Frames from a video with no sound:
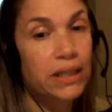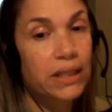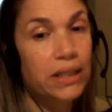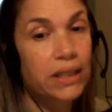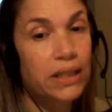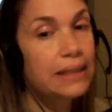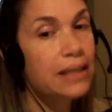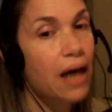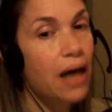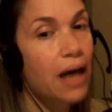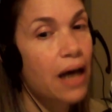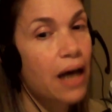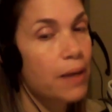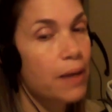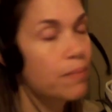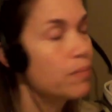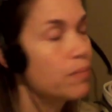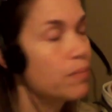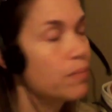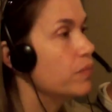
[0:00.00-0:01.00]
in
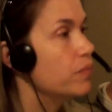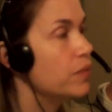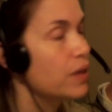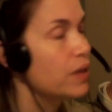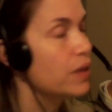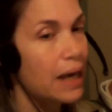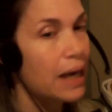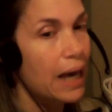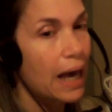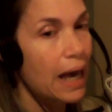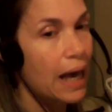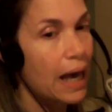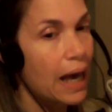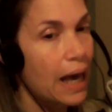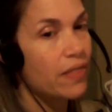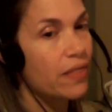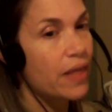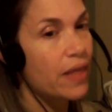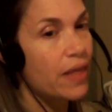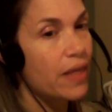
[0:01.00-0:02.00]
time,
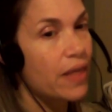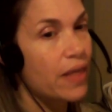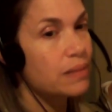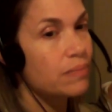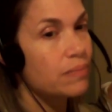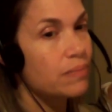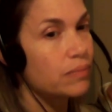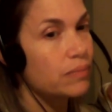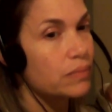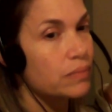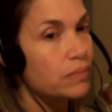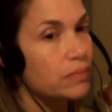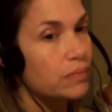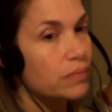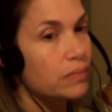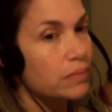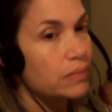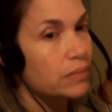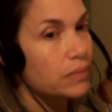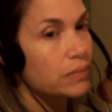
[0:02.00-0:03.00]
and then
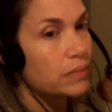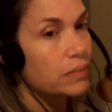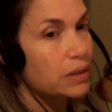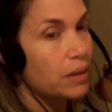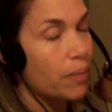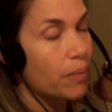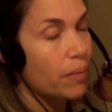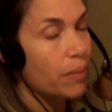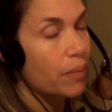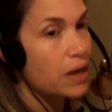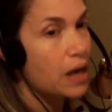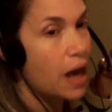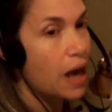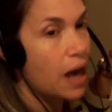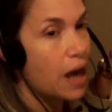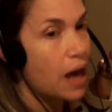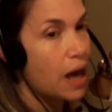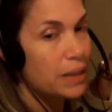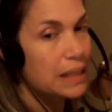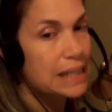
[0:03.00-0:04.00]
something
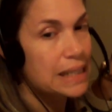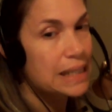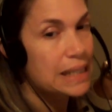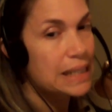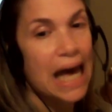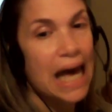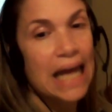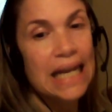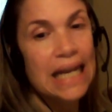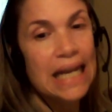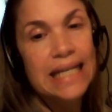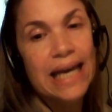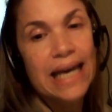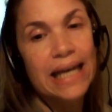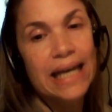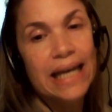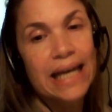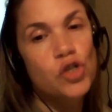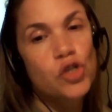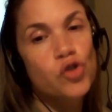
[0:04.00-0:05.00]
happens and it
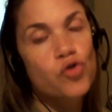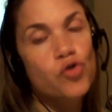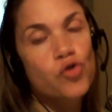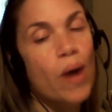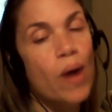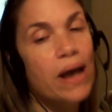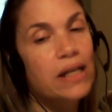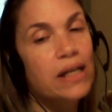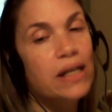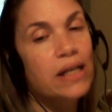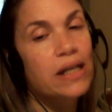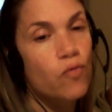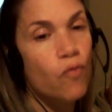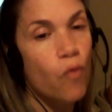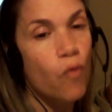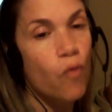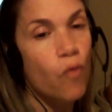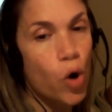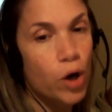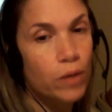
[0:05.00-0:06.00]
gets
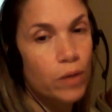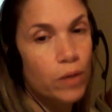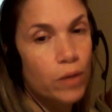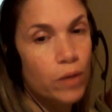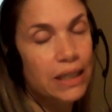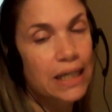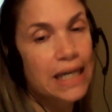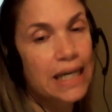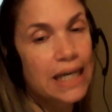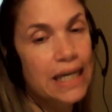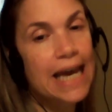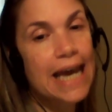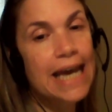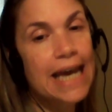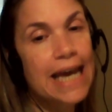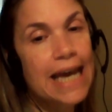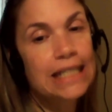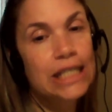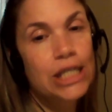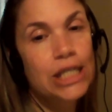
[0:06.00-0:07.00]
transformed.
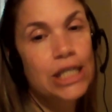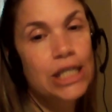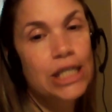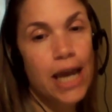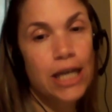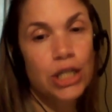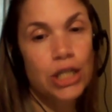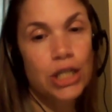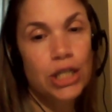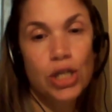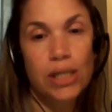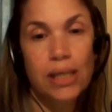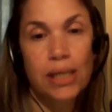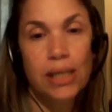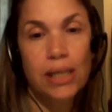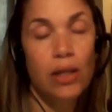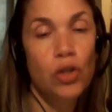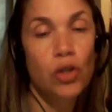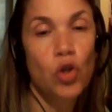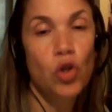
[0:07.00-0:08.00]
It changes.
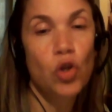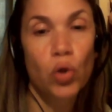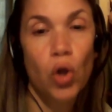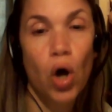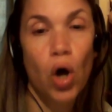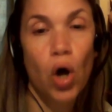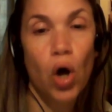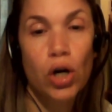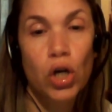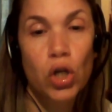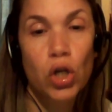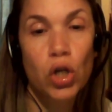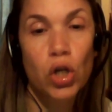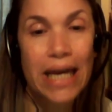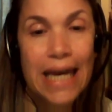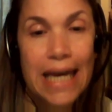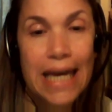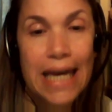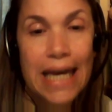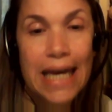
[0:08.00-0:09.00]
It no longer
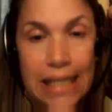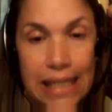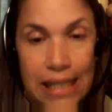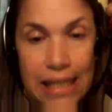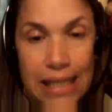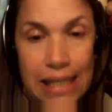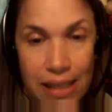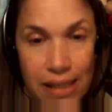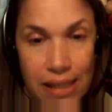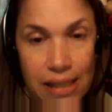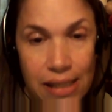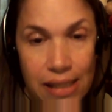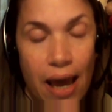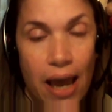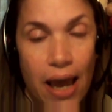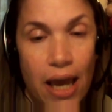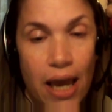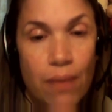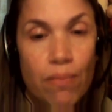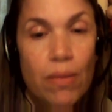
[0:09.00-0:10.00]
is the
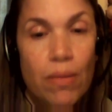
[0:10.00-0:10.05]
same.